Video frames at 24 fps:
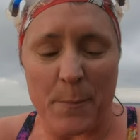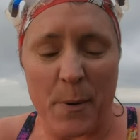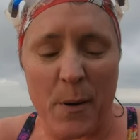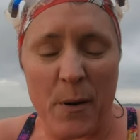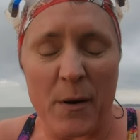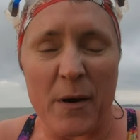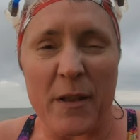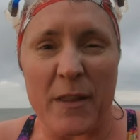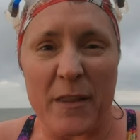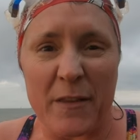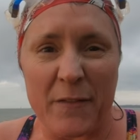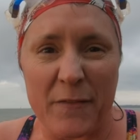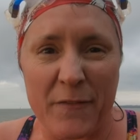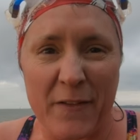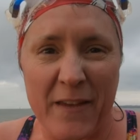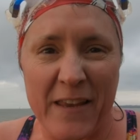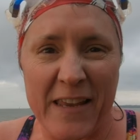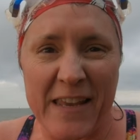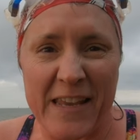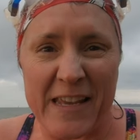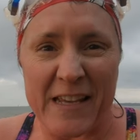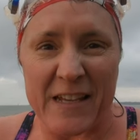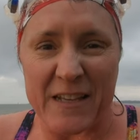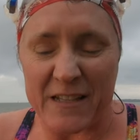pull at the
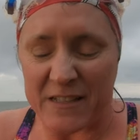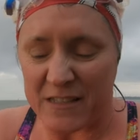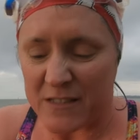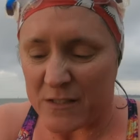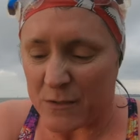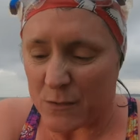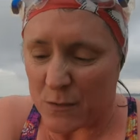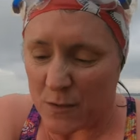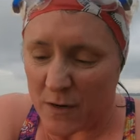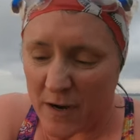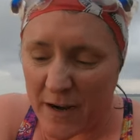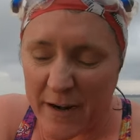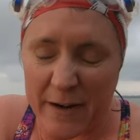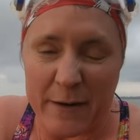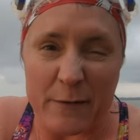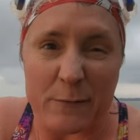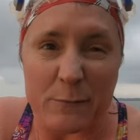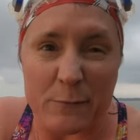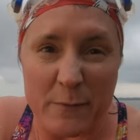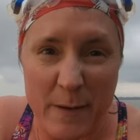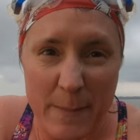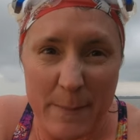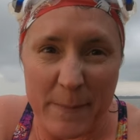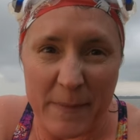fingers or kind
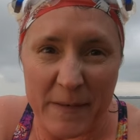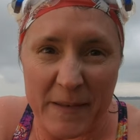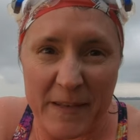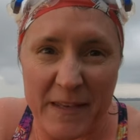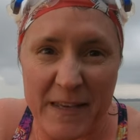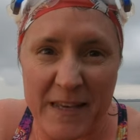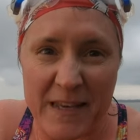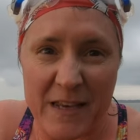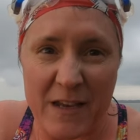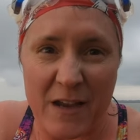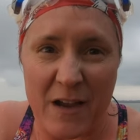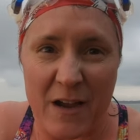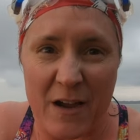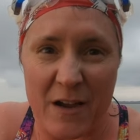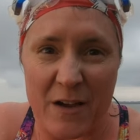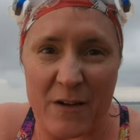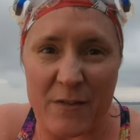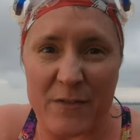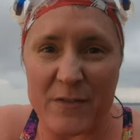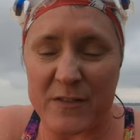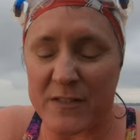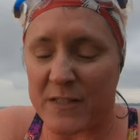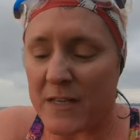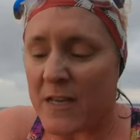of rip at the
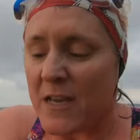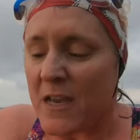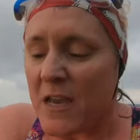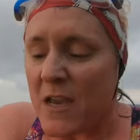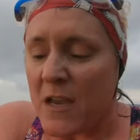cuffs,